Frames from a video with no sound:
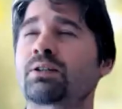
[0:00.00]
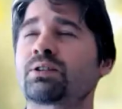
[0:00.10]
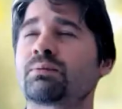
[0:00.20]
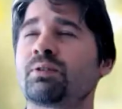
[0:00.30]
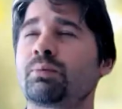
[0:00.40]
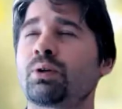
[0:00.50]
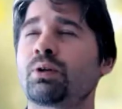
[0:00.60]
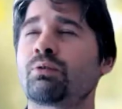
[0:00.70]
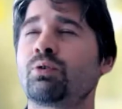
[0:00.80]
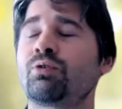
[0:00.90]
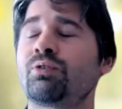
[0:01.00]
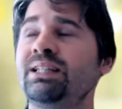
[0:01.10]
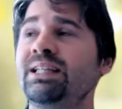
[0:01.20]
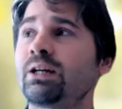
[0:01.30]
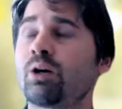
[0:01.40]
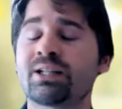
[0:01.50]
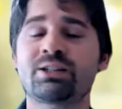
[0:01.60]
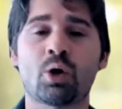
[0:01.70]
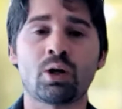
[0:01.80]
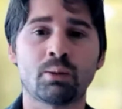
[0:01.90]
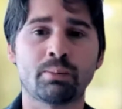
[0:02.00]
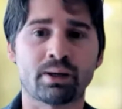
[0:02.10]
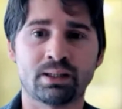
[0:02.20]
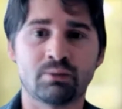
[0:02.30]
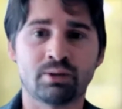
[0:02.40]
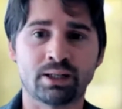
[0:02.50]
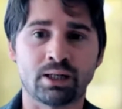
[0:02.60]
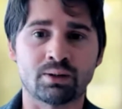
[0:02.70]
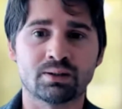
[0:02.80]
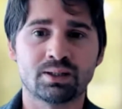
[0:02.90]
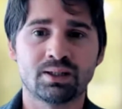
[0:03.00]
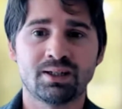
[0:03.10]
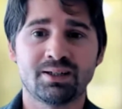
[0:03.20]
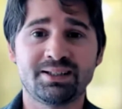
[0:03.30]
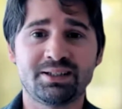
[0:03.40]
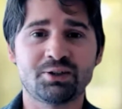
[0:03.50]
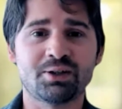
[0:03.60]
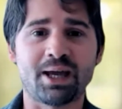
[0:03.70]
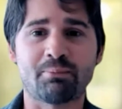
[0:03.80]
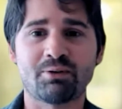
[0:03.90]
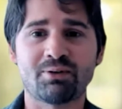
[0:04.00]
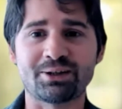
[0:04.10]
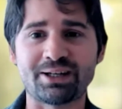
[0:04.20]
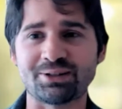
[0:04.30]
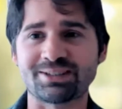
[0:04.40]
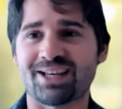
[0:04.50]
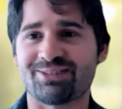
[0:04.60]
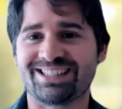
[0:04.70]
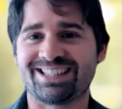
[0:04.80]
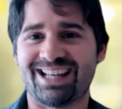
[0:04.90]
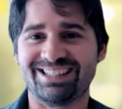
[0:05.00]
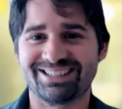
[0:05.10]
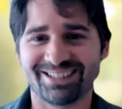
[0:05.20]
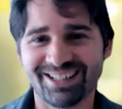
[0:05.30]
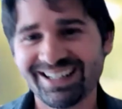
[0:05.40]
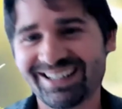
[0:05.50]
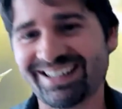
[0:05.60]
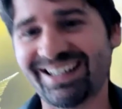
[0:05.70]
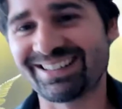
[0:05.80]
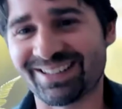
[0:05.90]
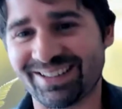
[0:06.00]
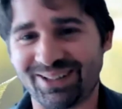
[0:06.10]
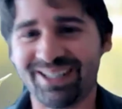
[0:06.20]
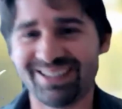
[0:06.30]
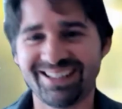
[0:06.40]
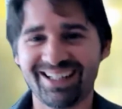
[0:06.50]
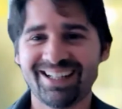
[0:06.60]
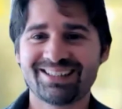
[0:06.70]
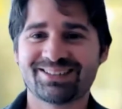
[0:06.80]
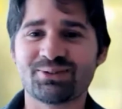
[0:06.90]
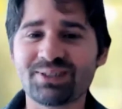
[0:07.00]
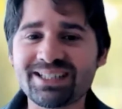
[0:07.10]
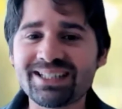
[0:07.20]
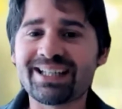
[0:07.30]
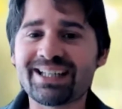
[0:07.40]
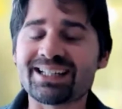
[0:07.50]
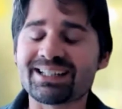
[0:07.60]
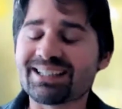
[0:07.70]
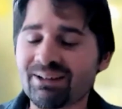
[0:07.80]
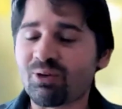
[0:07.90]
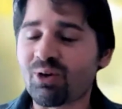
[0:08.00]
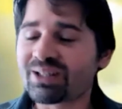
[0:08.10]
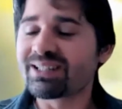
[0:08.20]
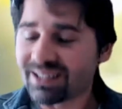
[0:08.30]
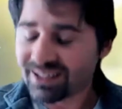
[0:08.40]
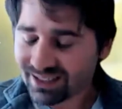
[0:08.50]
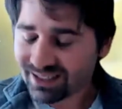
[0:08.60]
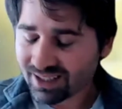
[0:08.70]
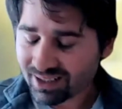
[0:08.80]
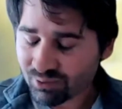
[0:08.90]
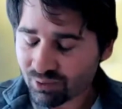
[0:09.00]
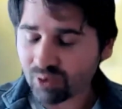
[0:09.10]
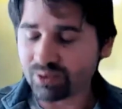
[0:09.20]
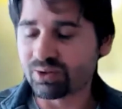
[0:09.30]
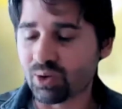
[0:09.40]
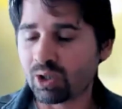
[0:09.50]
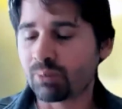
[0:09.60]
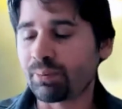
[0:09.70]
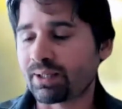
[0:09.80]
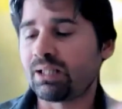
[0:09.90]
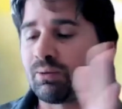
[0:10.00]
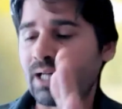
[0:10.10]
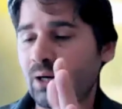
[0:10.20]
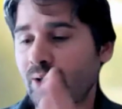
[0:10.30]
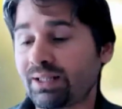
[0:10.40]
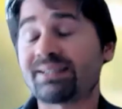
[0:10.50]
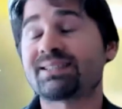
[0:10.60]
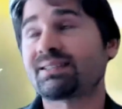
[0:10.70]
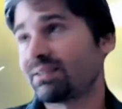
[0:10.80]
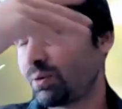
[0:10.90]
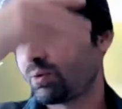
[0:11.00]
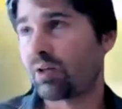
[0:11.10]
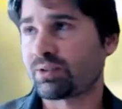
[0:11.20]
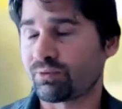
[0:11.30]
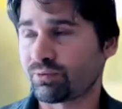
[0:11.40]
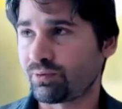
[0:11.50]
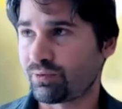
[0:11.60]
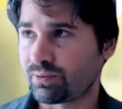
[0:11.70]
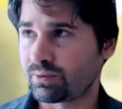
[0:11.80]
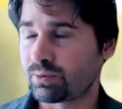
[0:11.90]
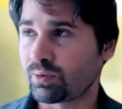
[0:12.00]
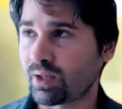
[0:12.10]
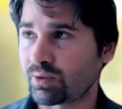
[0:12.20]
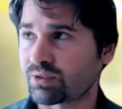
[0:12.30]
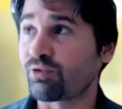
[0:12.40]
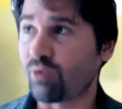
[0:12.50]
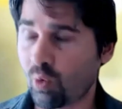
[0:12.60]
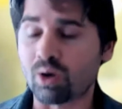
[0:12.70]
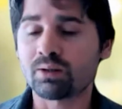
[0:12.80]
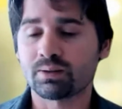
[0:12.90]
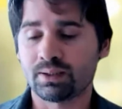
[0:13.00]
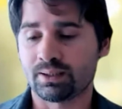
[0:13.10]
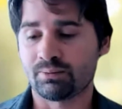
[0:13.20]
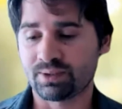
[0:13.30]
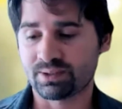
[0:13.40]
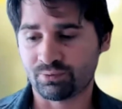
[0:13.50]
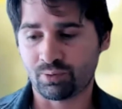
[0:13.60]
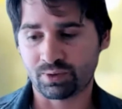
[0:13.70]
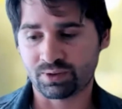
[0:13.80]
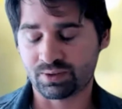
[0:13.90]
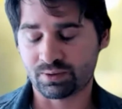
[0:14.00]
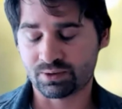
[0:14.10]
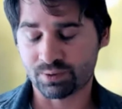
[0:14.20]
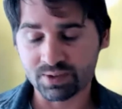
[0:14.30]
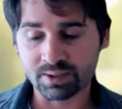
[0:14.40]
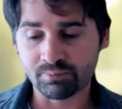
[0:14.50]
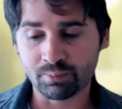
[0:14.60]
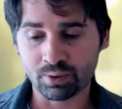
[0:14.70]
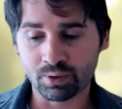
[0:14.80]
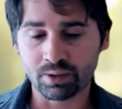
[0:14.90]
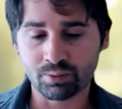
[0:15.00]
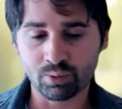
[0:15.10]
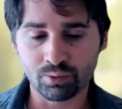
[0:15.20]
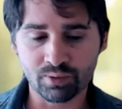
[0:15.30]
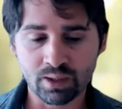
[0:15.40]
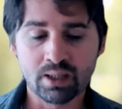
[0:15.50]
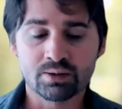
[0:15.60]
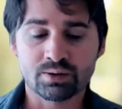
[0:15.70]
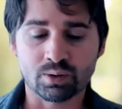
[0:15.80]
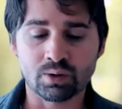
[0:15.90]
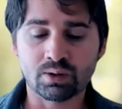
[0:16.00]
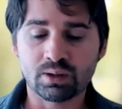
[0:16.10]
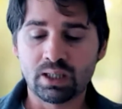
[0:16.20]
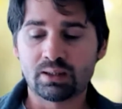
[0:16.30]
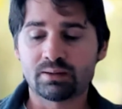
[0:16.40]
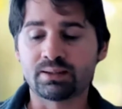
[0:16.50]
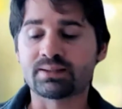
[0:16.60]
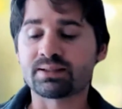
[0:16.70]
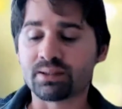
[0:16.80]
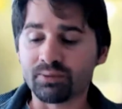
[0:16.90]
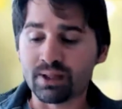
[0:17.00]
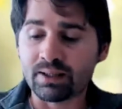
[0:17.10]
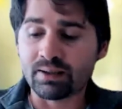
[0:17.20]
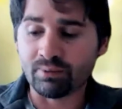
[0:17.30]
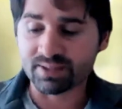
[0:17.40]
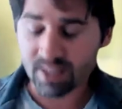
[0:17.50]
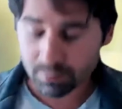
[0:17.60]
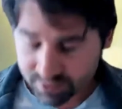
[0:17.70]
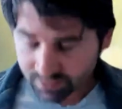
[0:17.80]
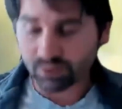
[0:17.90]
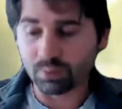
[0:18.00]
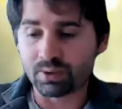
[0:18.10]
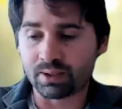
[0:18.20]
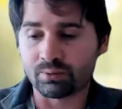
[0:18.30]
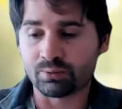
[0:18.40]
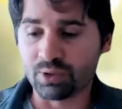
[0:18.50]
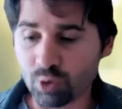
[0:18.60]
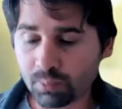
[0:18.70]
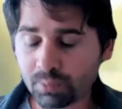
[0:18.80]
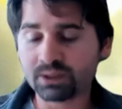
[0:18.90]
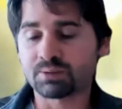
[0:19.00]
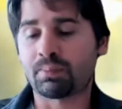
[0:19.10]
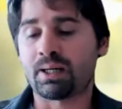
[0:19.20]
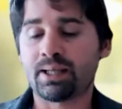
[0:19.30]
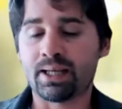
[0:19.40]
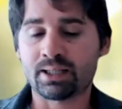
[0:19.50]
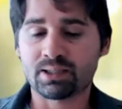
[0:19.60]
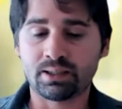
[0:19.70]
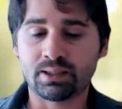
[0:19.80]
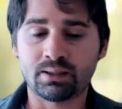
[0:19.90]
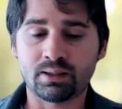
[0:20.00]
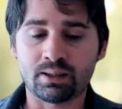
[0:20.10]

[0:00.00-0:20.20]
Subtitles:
system we put on the roof, we nearly got $1 per kilowatt hour. Here, you're happy when you're getting 7 cents. Yeah, so we nearly get a $1 per kilowatt hour. That's 2004 with the first system we put on the roof. So this is the way that they were substituting renewables by actually